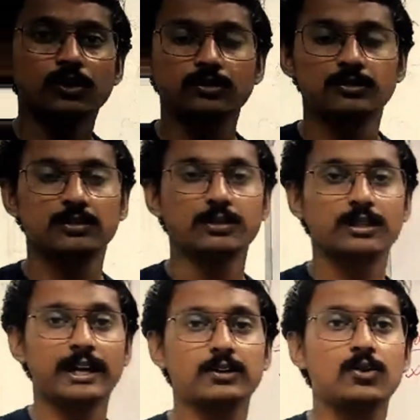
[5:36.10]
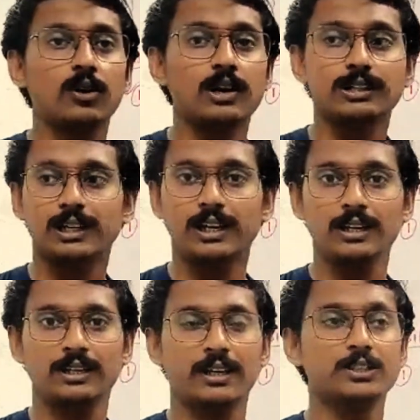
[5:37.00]
know that
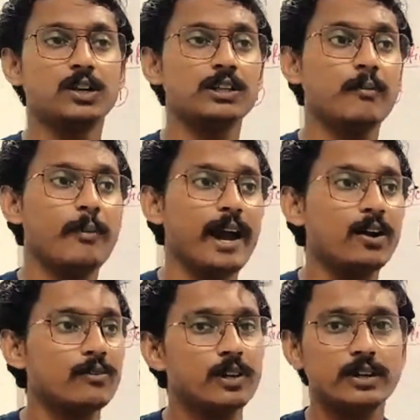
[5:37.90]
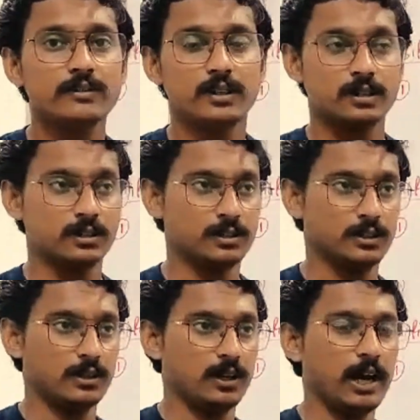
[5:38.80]
Kolkata is on the bank of a river,
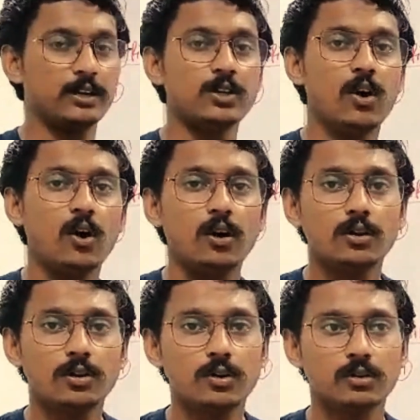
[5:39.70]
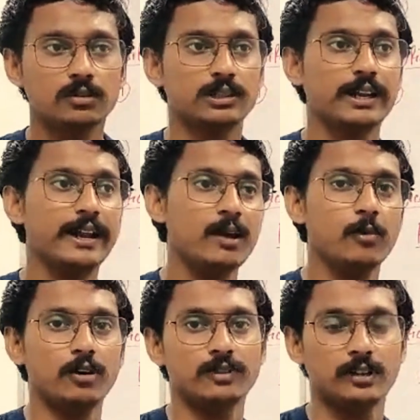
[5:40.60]
and we all know the
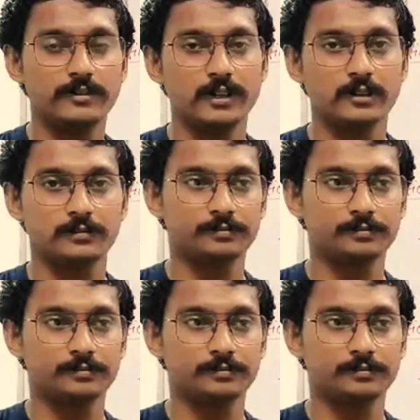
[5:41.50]
name of the river.